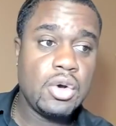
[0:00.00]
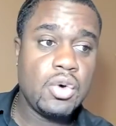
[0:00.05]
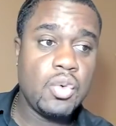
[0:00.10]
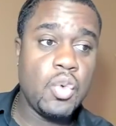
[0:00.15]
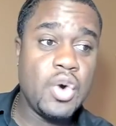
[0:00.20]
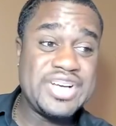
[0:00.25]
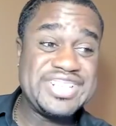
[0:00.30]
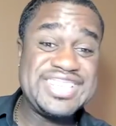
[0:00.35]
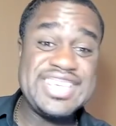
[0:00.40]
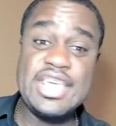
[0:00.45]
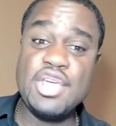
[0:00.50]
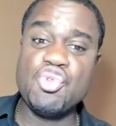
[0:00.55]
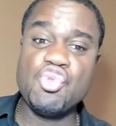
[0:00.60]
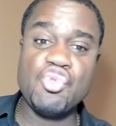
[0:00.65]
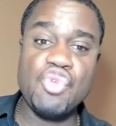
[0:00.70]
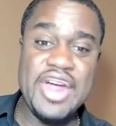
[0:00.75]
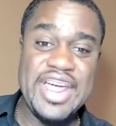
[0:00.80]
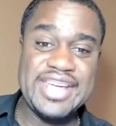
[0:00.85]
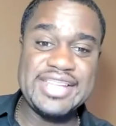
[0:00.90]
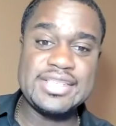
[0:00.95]
was he
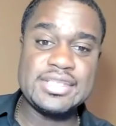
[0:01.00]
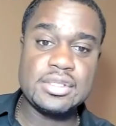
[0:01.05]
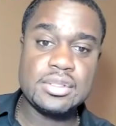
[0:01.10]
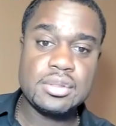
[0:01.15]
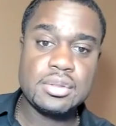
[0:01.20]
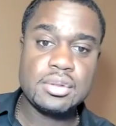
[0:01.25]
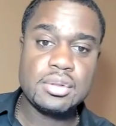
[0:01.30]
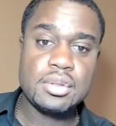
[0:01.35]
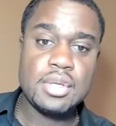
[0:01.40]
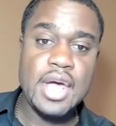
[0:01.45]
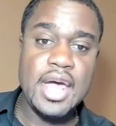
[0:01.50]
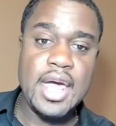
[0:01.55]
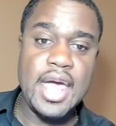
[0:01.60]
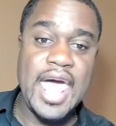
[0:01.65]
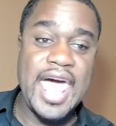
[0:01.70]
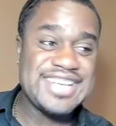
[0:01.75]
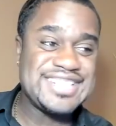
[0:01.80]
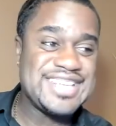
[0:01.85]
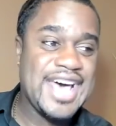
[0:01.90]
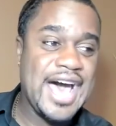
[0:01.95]
ranked
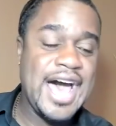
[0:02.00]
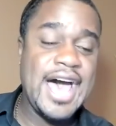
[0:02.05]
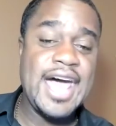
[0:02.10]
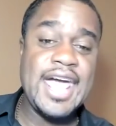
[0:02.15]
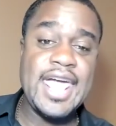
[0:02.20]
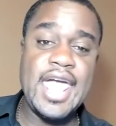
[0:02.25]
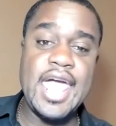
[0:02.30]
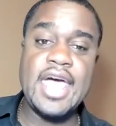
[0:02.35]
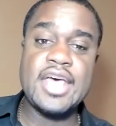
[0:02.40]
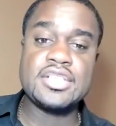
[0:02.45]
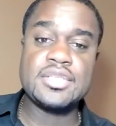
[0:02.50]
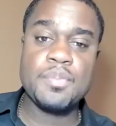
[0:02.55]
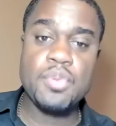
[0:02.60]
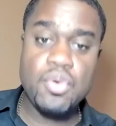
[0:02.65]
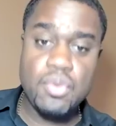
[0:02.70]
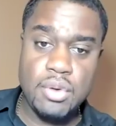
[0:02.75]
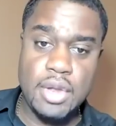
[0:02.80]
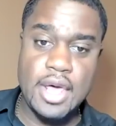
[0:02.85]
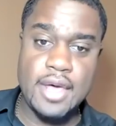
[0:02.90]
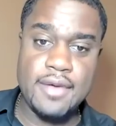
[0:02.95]
as high as
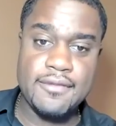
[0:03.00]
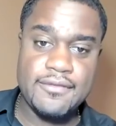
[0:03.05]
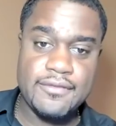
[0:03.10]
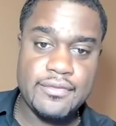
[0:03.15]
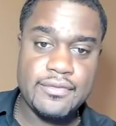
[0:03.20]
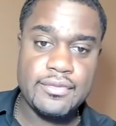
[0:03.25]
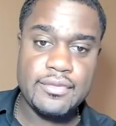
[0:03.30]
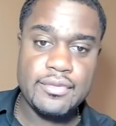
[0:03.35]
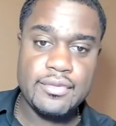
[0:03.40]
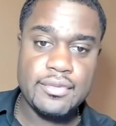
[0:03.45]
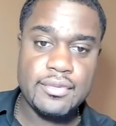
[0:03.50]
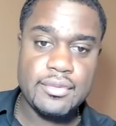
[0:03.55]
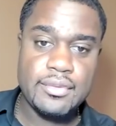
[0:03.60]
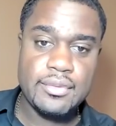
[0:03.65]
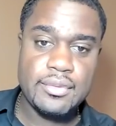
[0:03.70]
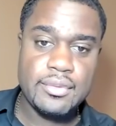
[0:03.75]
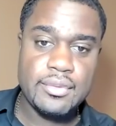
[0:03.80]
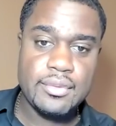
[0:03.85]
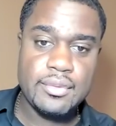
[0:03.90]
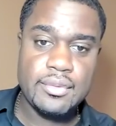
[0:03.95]
Pulev.
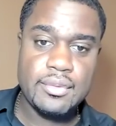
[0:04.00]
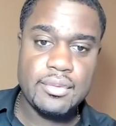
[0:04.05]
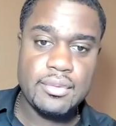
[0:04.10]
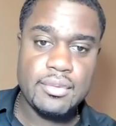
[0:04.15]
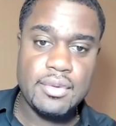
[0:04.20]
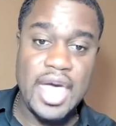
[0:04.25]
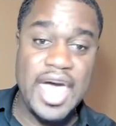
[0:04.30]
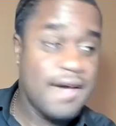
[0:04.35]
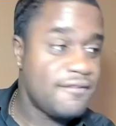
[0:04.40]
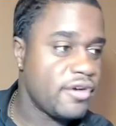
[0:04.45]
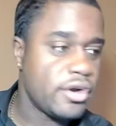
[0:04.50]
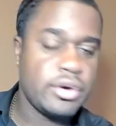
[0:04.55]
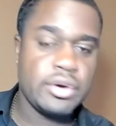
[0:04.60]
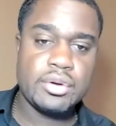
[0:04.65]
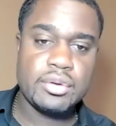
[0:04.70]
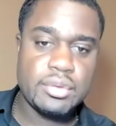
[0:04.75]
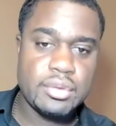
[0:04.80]
Ever.